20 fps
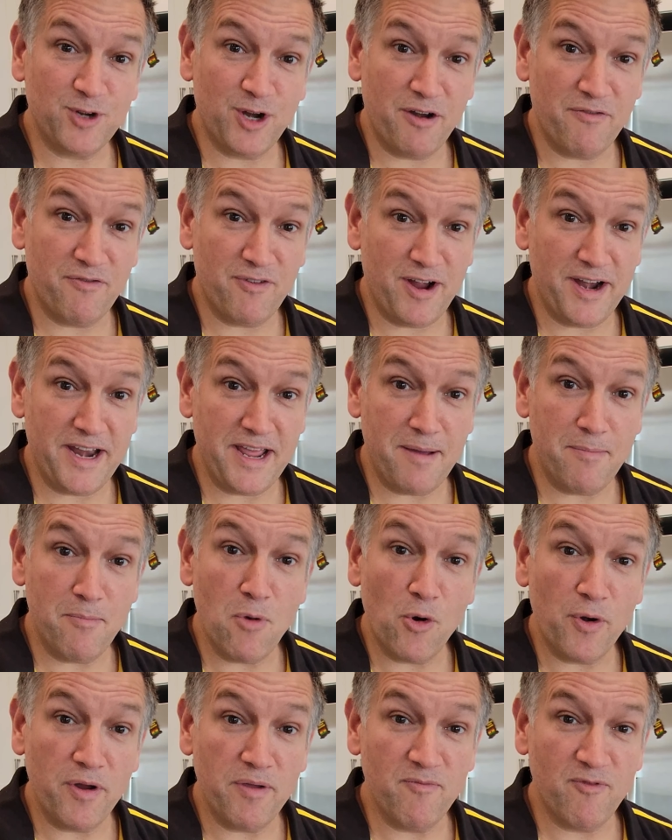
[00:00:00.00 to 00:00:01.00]
trying to find out
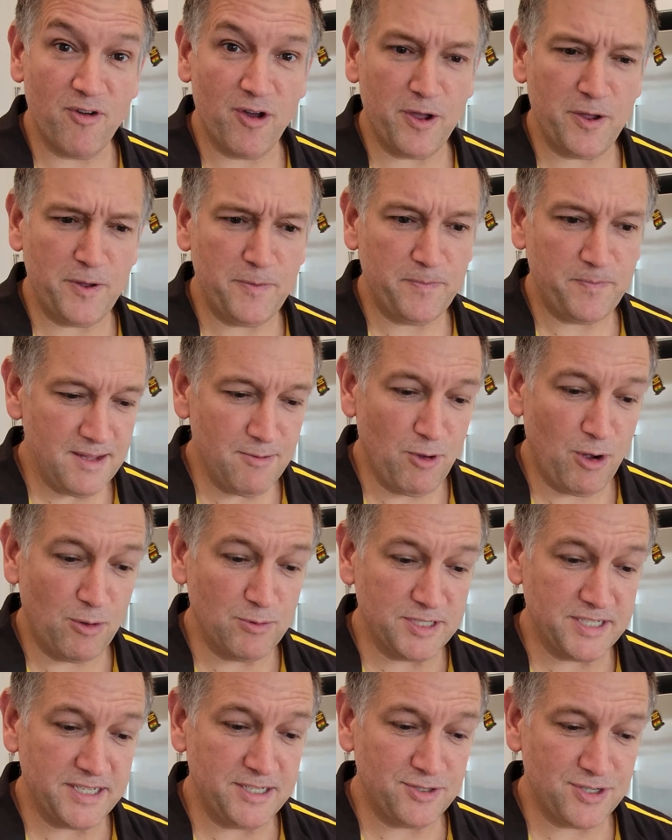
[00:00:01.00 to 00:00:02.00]
more info, what
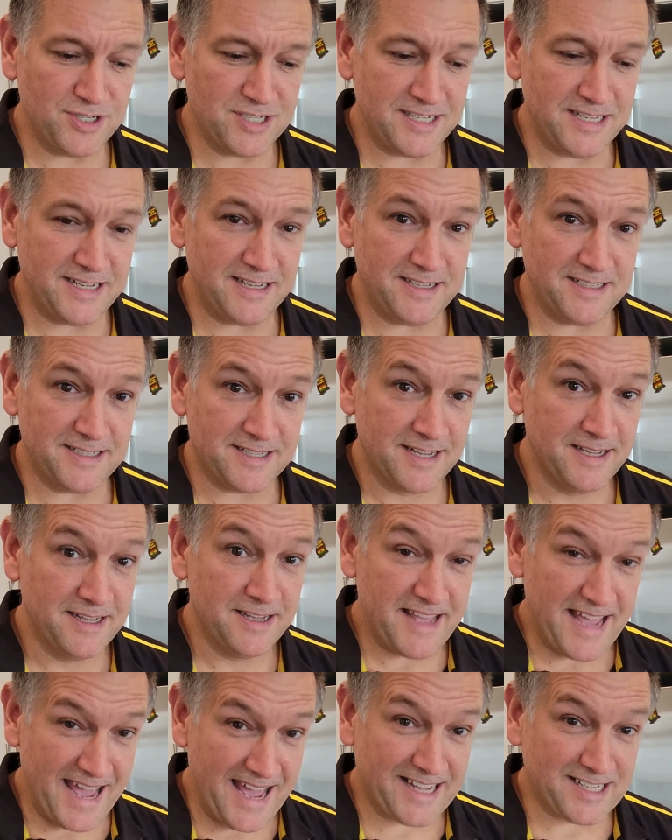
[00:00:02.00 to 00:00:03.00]
was interesting is
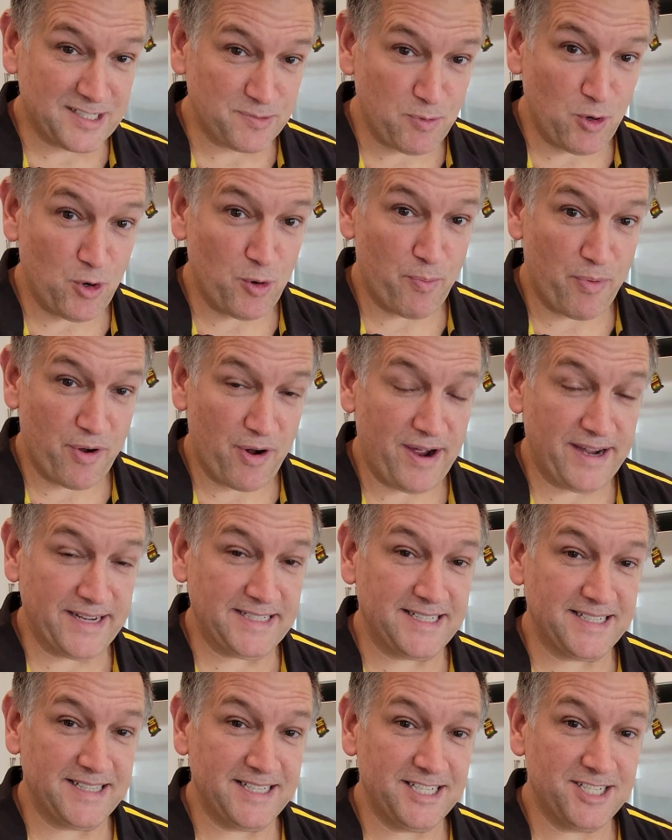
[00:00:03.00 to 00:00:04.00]
the export
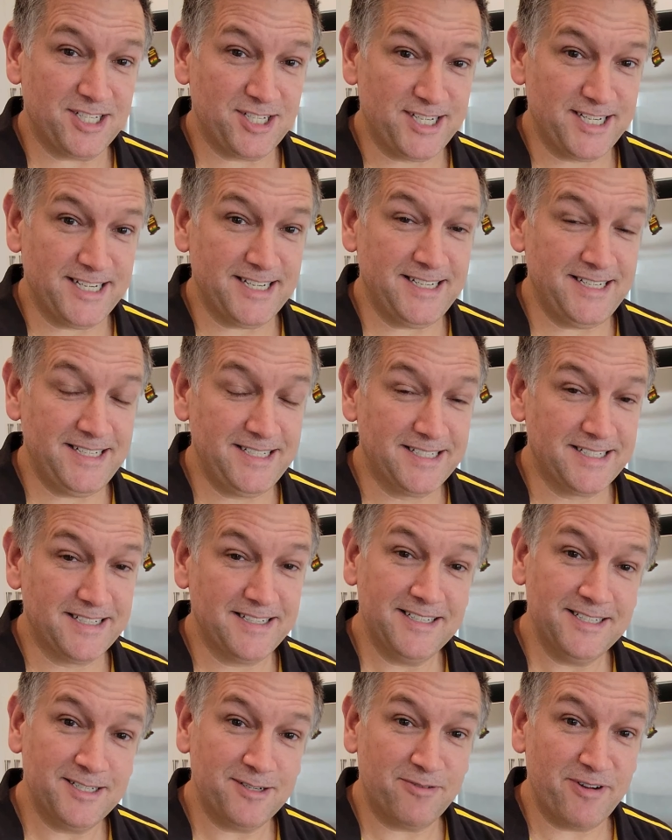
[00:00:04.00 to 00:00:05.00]
price of this cheese
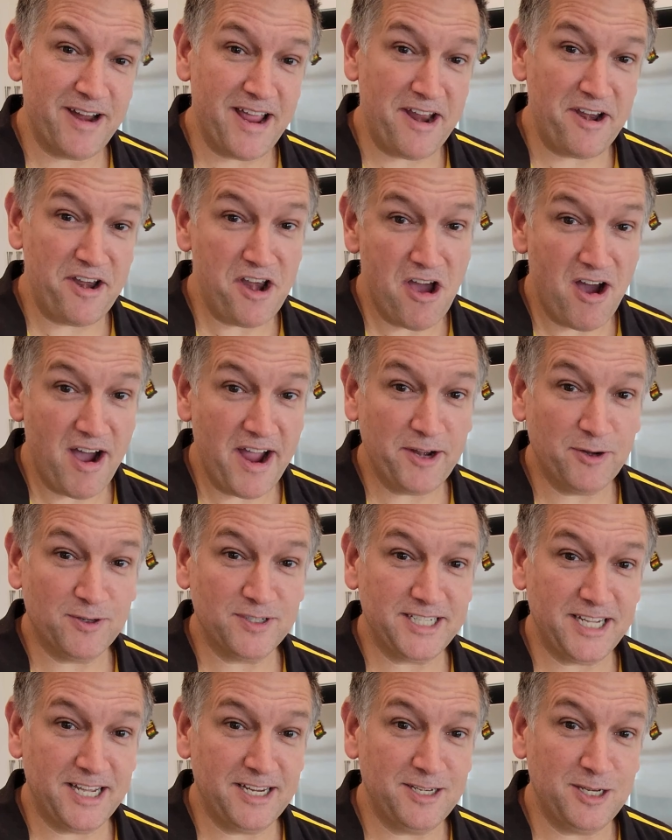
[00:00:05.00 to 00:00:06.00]
is around $9 or
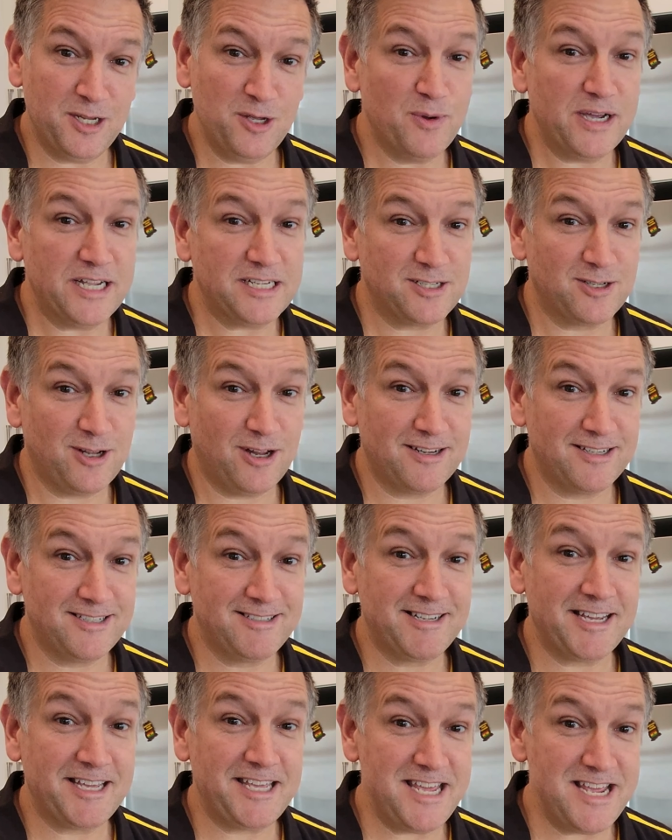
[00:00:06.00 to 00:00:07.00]

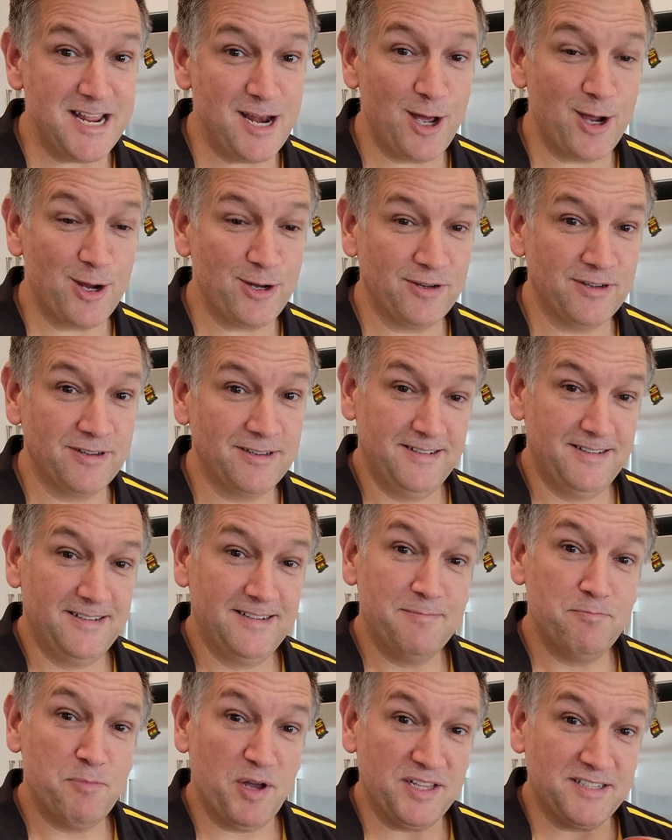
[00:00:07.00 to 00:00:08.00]
$10 a kilo.
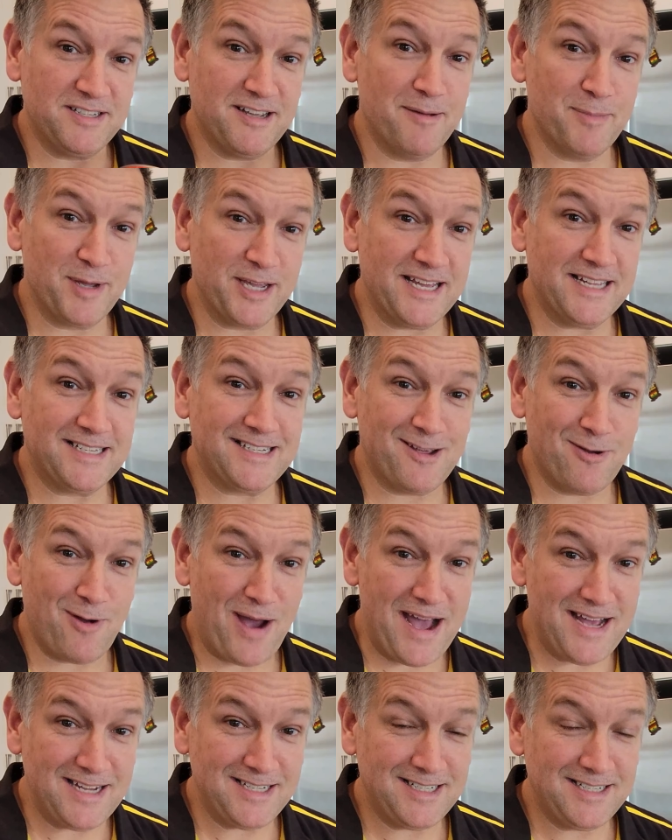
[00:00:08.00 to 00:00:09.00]
By the time it gets to
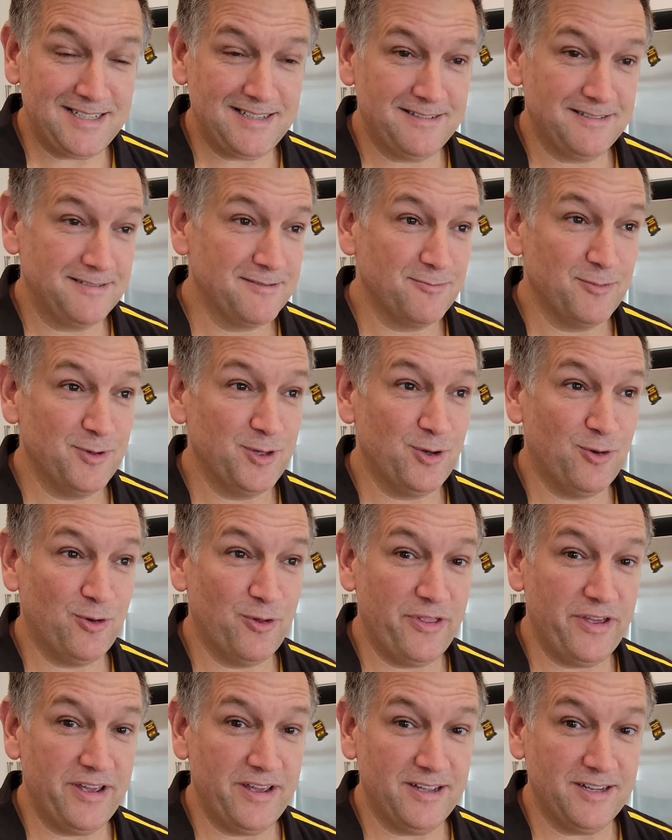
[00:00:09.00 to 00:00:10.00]
us, with all
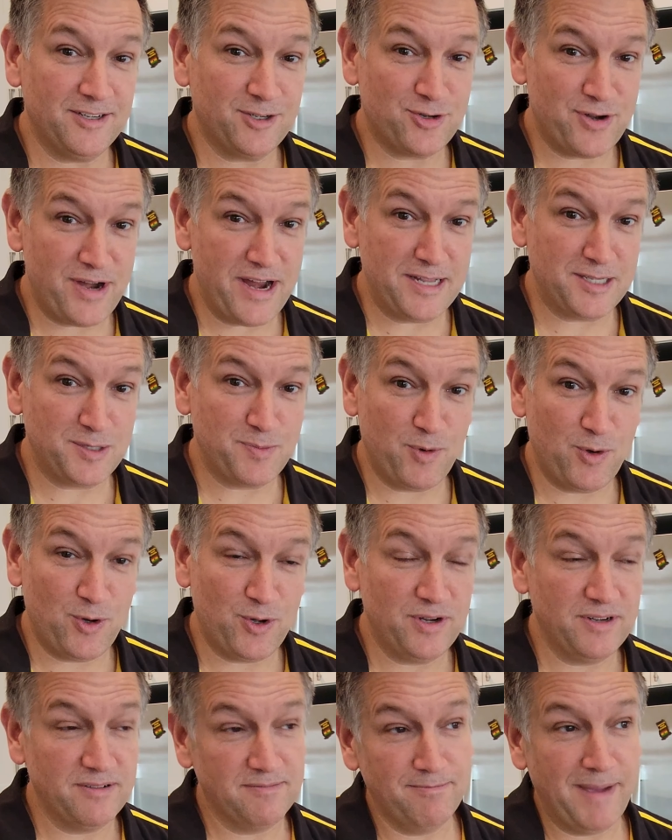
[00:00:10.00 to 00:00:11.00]
the
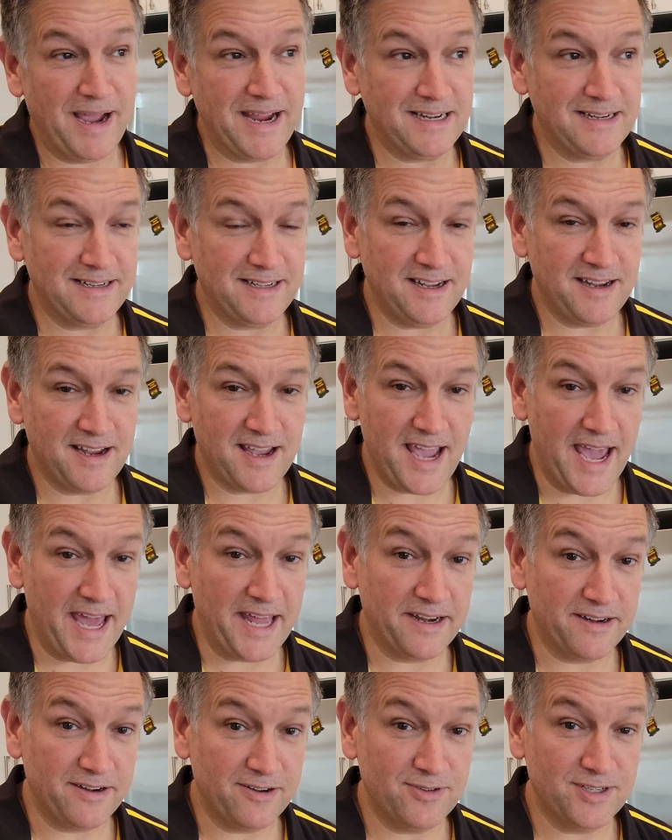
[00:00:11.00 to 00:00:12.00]
transport, mainly in
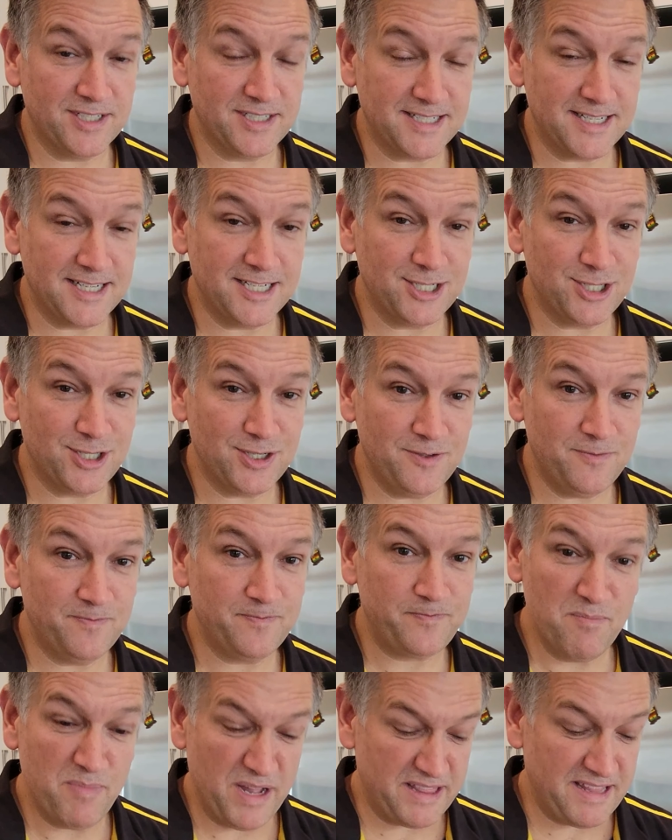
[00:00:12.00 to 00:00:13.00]
Canada is the issue.
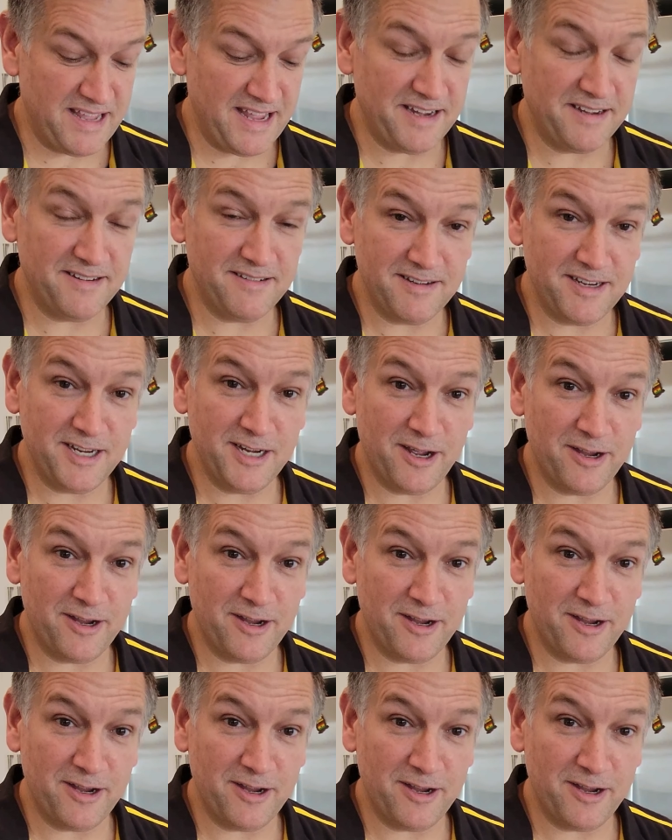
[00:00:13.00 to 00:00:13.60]
But then,